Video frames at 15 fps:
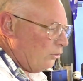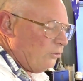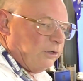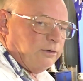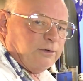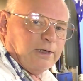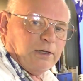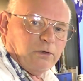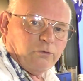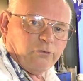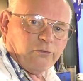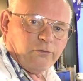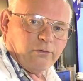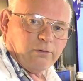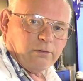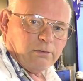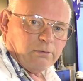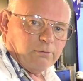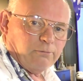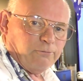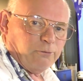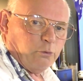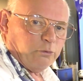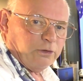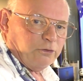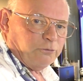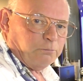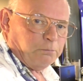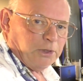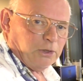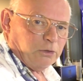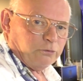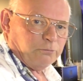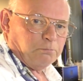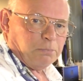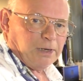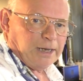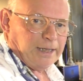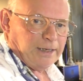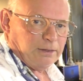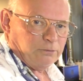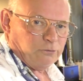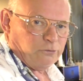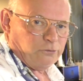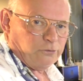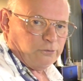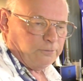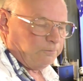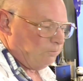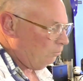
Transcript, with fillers: the details for this build, plans,